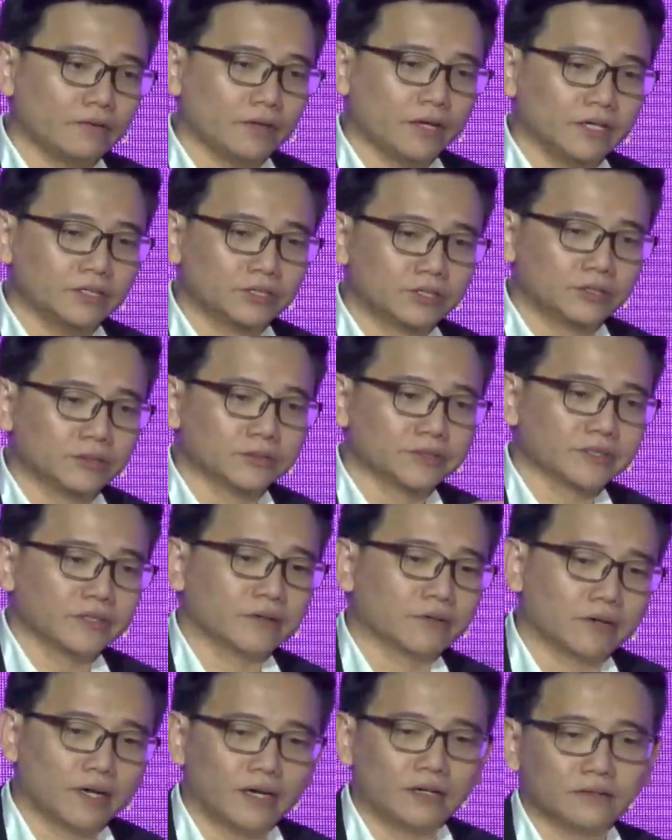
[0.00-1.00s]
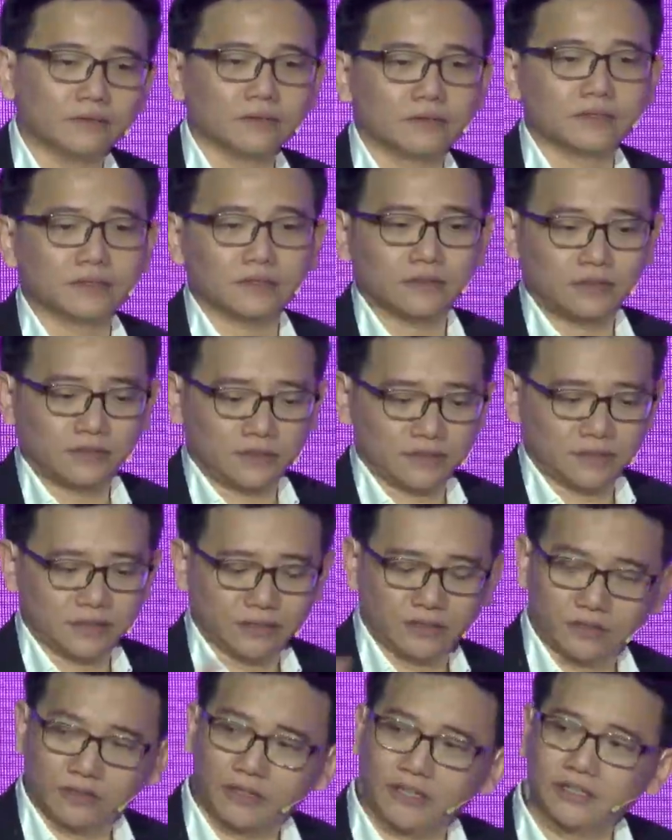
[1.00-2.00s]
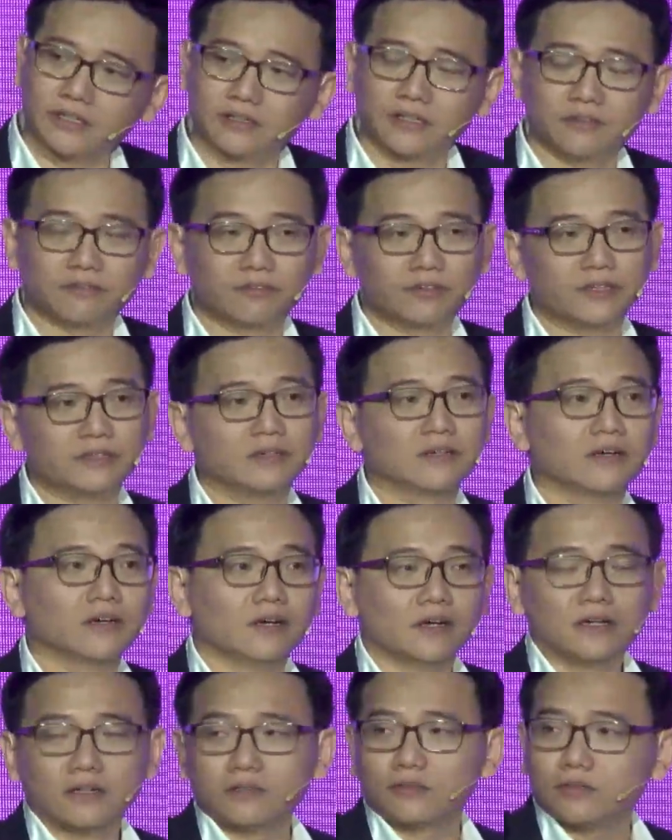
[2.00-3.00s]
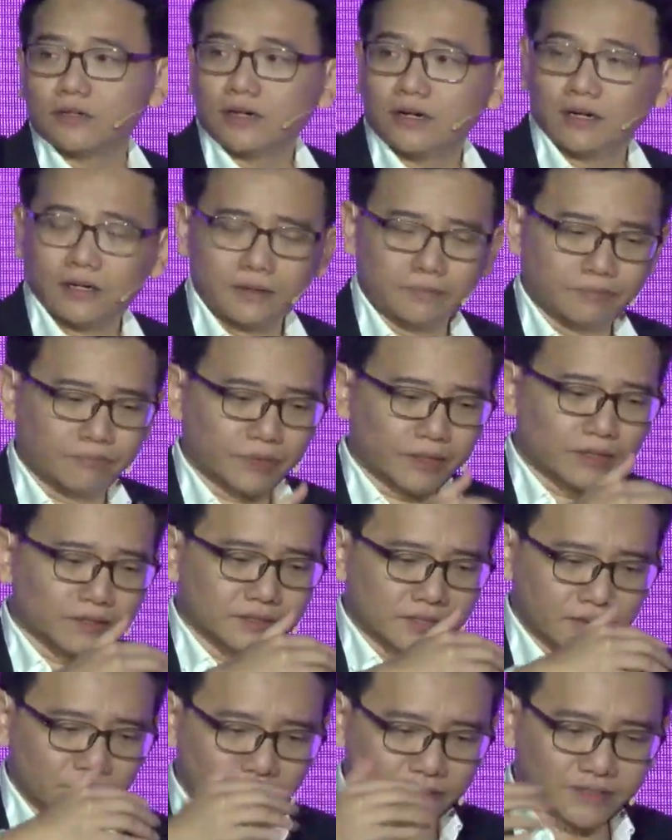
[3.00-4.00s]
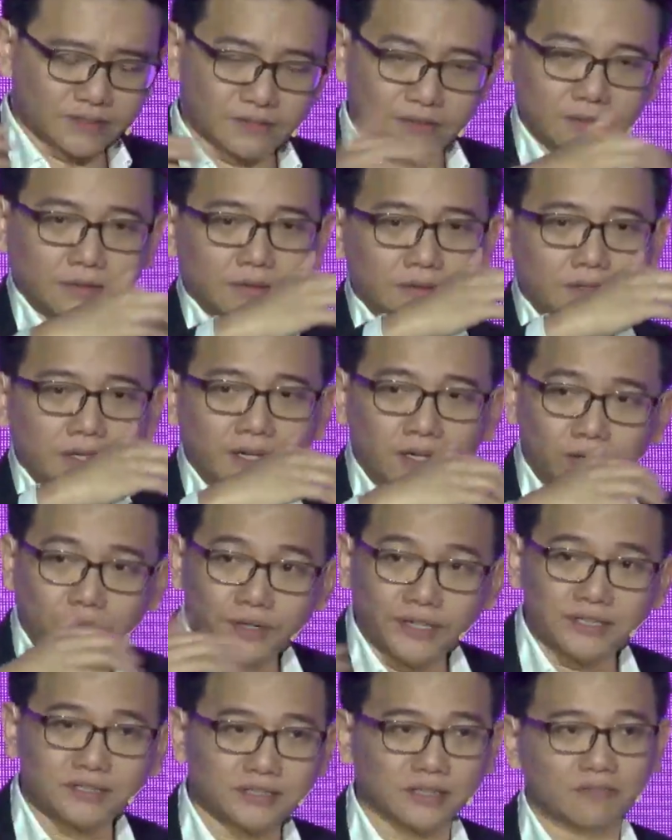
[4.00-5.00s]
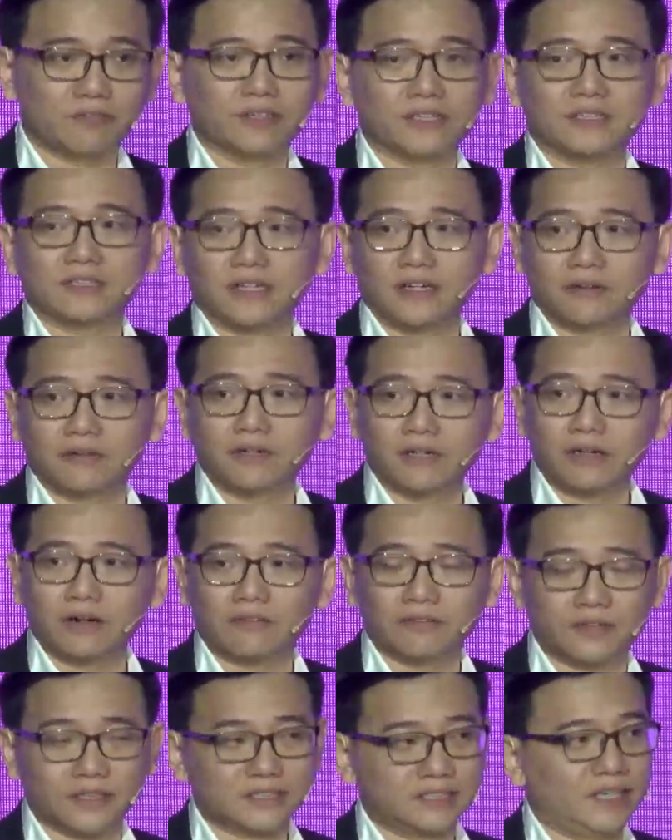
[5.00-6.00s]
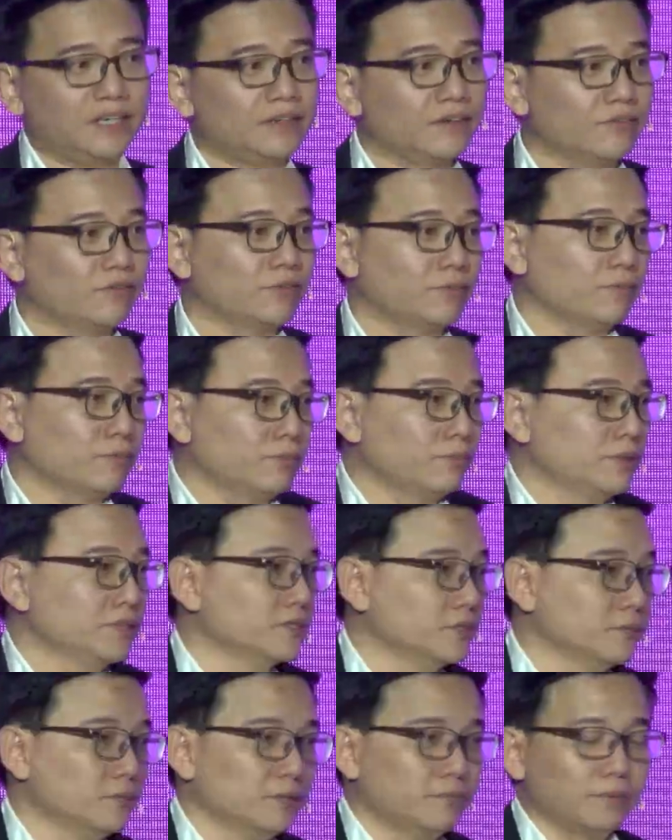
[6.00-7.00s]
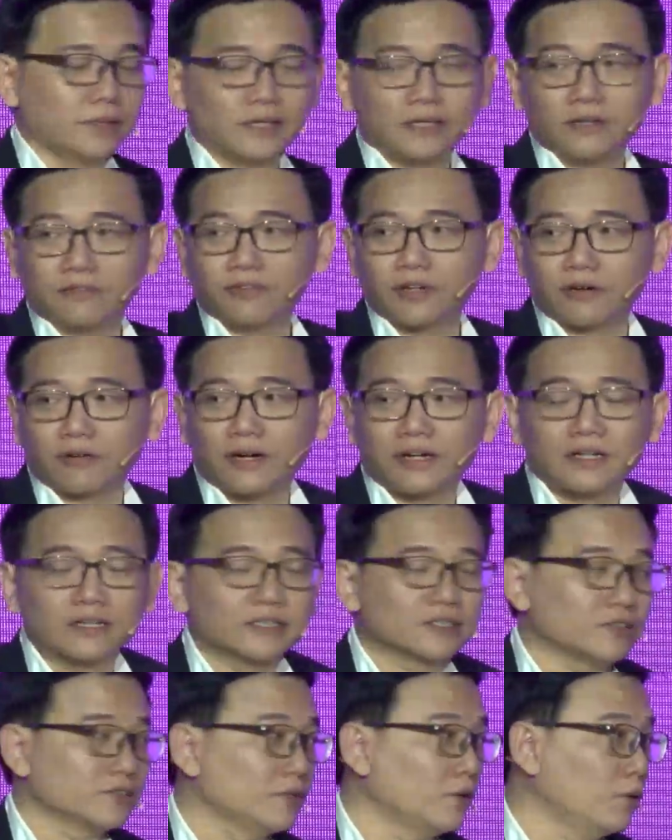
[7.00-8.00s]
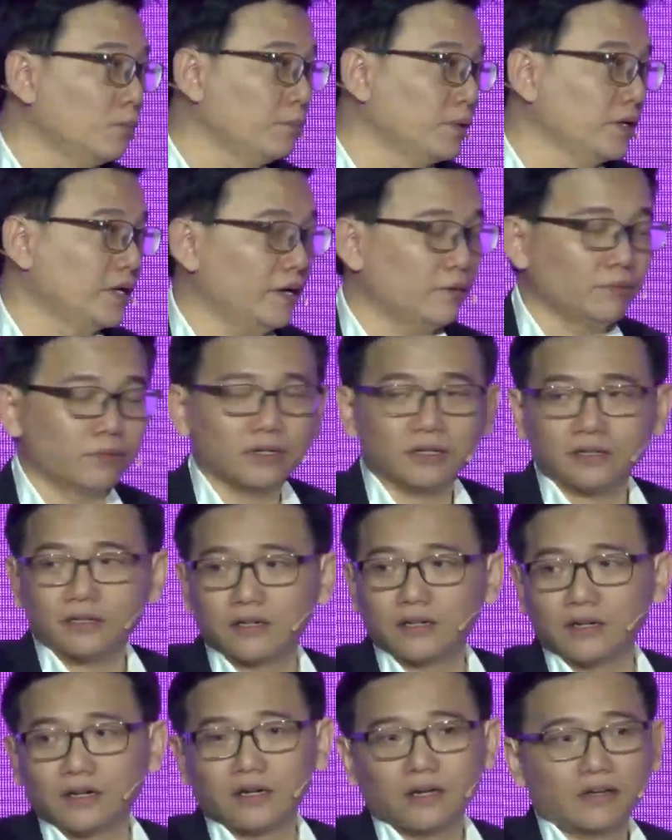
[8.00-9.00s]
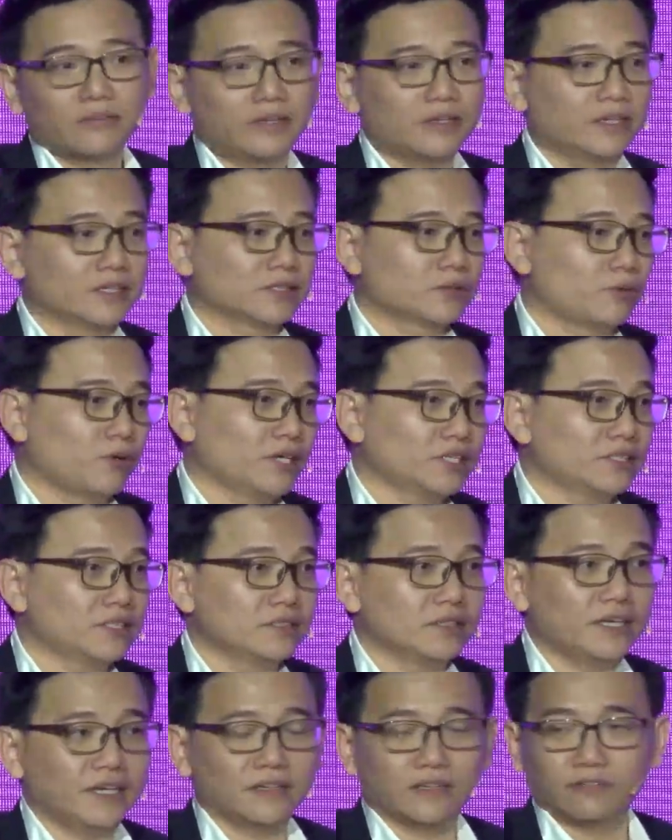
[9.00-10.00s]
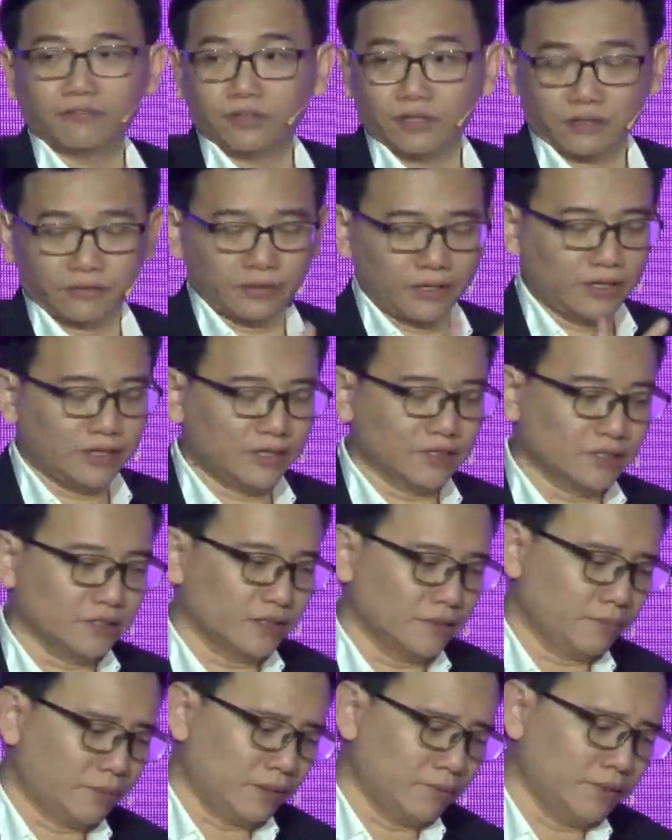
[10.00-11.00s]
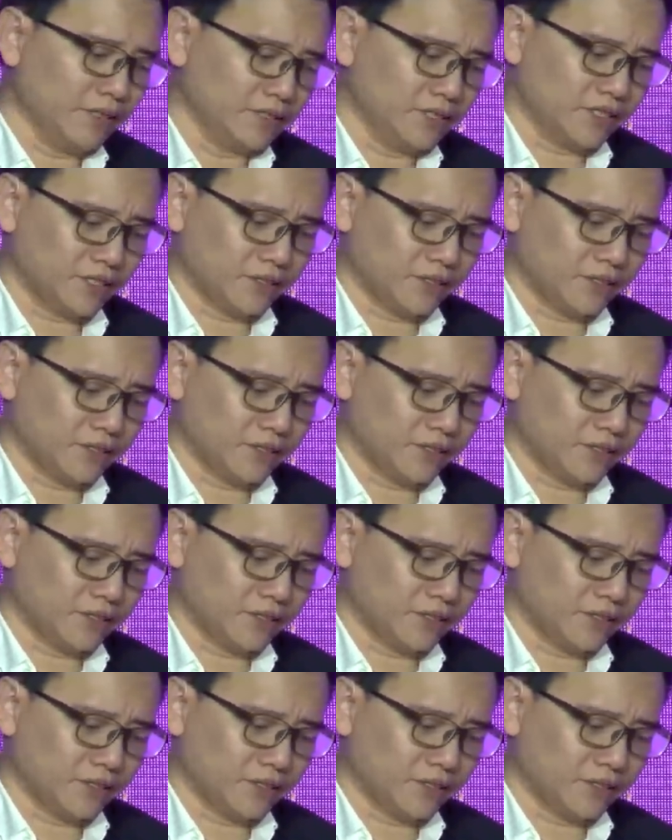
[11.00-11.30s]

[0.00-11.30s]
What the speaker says: issues around securing the different the increased surface area of attack? Presumably, if you're running this on an open network, then there's a question then if you're running this on a public